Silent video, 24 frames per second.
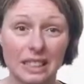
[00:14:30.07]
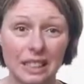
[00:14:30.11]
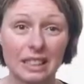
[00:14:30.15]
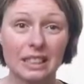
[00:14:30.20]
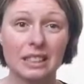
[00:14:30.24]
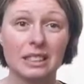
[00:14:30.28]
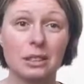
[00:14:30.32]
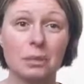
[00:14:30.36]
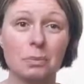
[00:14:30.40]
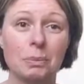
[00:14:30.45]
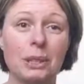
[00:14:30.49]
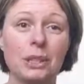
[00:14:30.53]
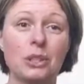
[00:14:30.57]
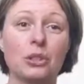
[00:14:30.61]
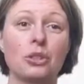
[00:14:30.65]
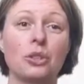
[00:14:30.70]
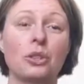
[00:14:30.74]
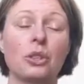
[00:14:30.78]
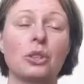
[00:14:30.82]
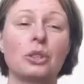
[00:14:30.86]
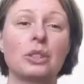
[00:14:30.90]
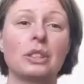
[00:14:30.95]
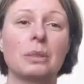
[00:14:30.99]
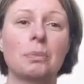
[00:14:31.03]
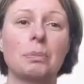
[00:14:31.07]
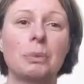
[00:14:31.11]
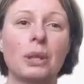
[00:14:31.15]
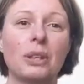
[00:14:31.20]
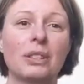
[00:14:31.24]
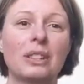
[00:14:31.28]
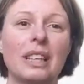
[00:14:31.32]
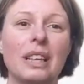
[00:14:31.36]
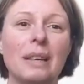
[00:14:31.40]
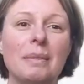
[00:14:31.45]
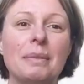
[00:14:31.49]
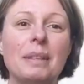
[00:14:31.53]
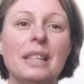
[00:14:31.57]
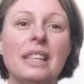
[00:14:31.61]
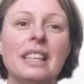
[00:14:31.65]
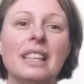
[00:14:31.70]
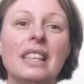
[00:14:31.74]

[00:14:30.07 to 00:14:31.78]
a little bit shorter program.